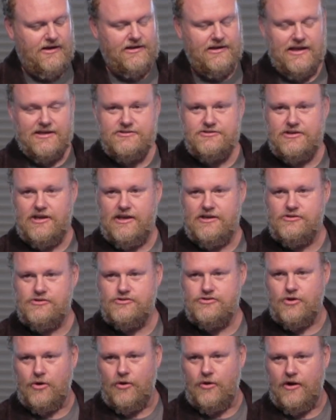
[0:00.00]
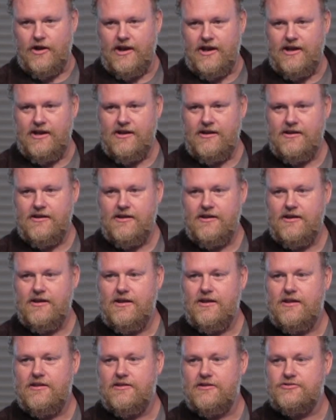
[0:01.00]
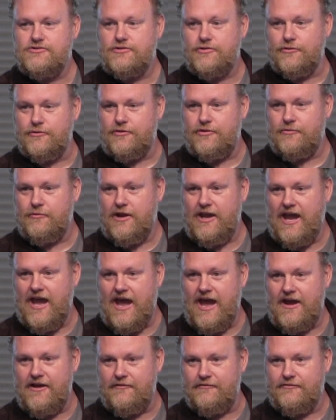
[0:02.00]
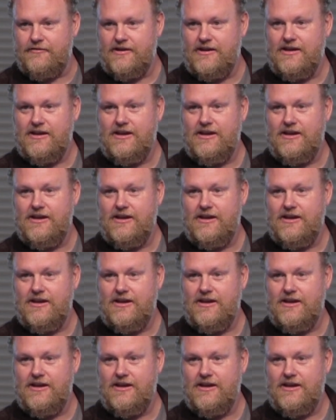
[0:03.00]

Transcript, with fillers: let's enjoy the truth we have.